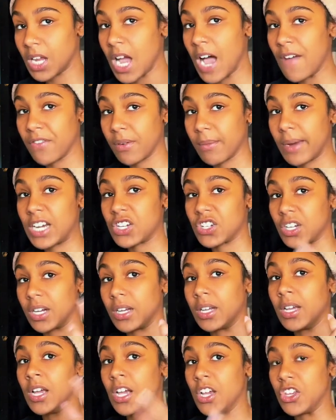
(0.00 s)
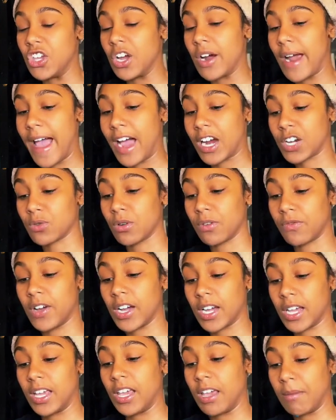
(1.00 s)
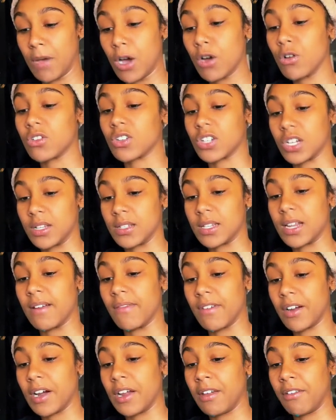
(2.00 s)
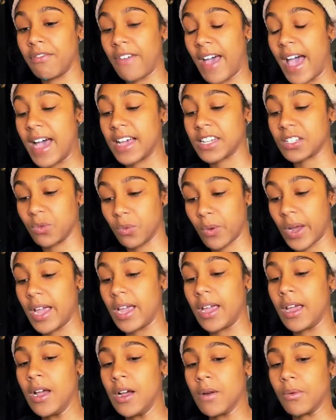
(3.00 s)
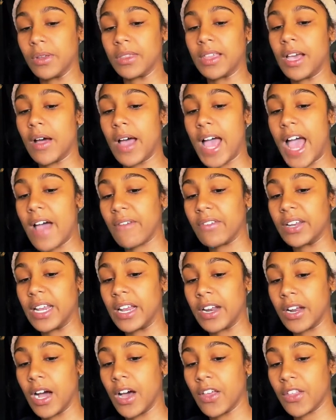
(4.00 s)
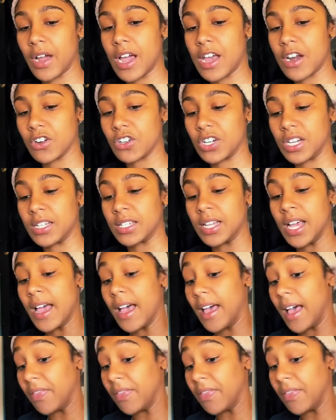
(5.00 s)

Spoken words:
confirmation, your actual fucking emotions in a very fast way without having other energies,